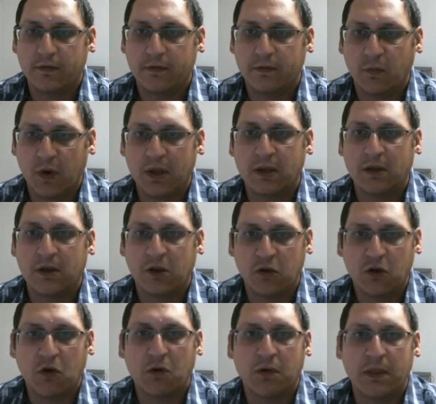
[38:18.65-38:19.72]
when you
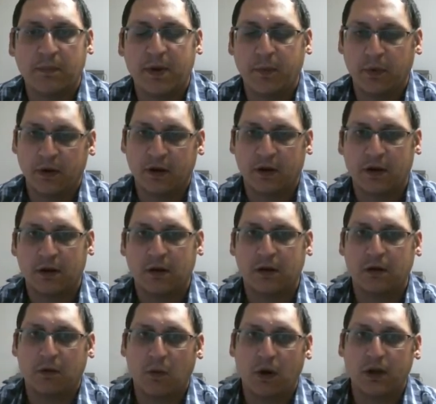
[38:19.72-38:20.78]
know that people are gonna
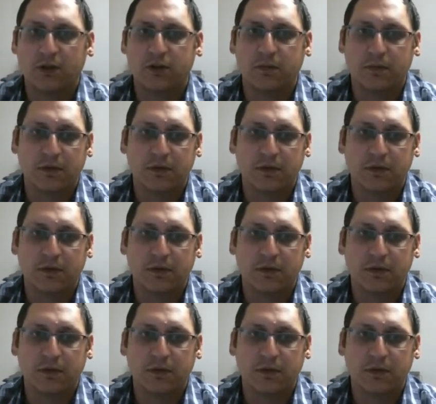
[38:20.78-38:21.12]
watch them.